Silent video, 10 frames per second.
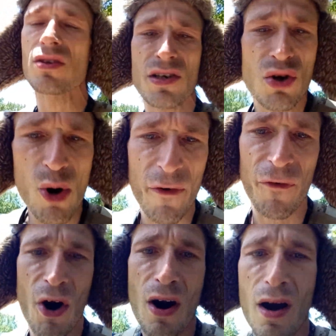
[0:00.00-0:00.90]
going to do it
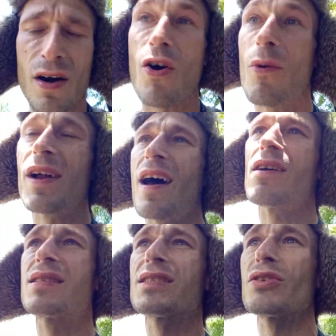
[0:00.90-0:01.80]
for her. No one
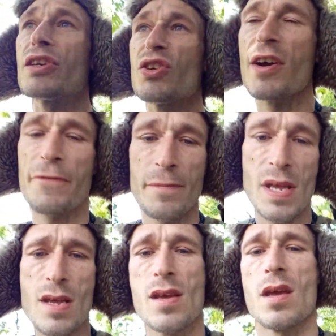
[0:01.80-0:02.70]
else is going to do it for
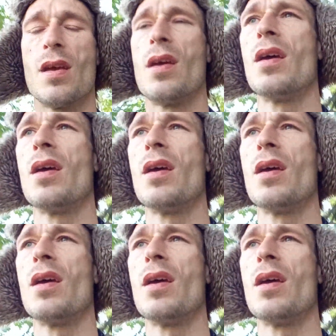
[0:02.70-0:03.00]
me.